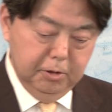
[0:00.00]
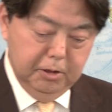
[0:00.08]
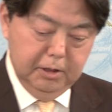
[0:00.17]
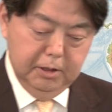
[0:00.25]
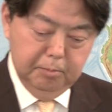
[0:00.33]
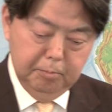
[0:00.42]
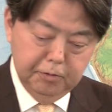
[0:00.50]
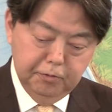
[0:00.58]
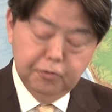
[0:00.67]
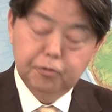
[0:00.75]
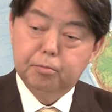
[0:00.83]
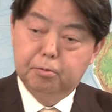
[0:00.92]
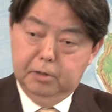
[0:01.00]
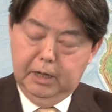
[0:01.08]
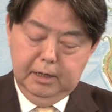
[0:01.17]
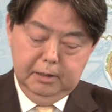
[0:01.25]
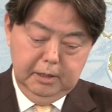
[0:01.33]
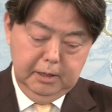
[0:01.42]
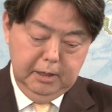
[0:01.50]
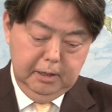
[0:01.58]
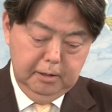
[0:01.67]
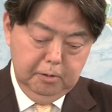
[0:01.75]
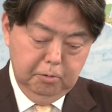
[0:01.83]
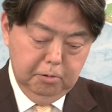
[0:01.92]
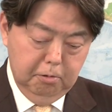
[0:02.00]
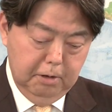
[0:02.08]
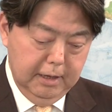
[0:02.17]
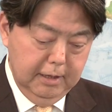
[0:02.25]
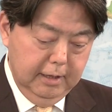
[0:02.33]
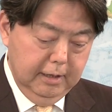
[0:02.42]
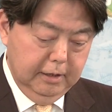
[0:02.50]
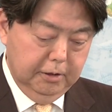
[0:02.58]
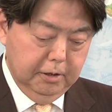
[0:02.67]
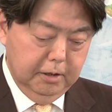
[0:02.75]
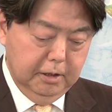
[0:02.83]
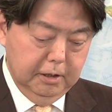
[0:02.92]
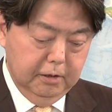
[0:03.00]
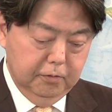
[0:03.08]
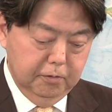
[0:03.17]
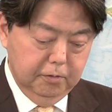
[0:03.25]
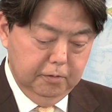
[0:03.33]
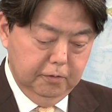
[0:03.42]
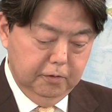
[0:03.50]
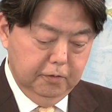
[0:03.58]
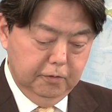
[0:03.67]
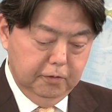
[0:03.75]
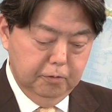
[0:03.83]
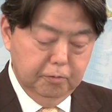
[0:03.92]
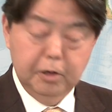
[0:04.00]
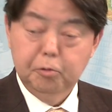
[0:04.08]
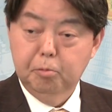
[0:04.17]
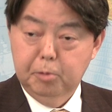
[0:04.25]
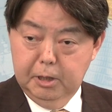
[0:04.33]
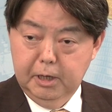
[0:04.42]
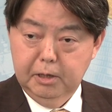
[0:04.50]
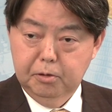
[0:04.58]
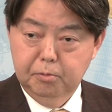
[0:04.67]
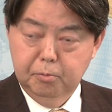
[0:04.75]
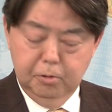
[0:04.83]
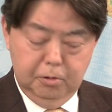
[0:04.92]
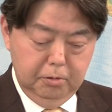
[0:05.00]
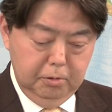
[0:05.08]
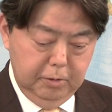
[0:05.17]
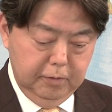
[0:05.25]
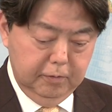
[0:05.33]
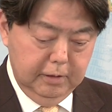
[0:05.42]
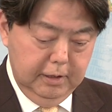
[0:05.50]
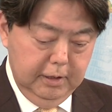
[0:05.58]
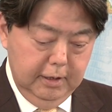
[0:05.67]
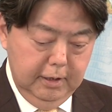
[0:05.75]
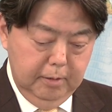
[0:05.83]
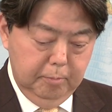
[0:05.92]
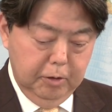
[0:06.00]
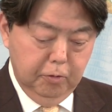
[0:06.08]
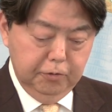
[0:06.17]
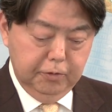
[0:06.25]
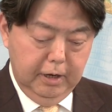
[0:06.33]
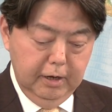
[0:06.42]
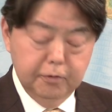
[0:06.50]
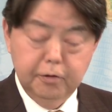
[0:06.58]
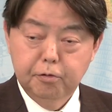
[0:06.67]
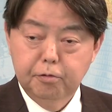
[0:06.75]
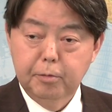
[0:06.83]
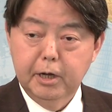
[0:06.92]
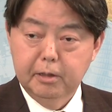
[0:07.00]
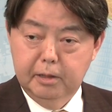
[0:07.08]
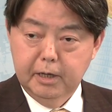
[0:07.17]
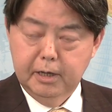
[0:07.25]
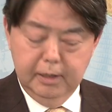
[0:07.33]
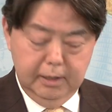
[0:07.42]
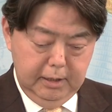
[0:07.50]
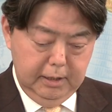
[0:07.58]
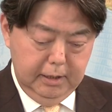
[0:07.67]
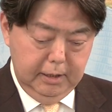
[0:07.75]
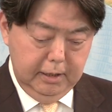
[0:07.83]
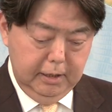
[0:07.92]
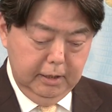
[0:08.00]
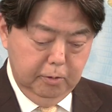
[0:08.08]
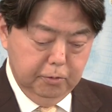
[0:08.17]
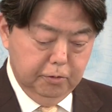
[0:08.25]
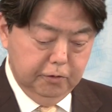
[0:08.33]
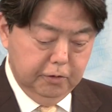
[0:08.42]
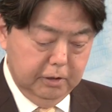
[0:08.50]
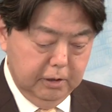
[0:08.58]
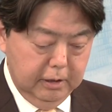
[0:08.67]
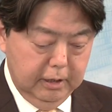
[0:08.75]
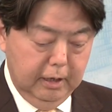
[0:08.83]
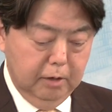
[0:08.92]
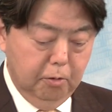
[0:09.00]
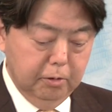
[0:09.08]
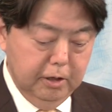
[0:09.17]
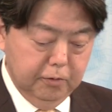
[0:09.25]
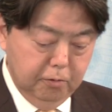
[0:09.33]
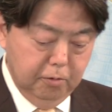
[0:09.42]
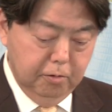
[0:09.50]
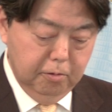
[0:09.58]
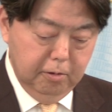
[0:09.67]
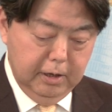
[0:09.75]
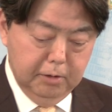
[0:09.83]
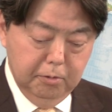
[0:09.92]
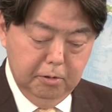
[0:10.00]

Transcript: And there has been some insufficiency in securing the consistent measure to be taken by the U.S. side. This is something we should address.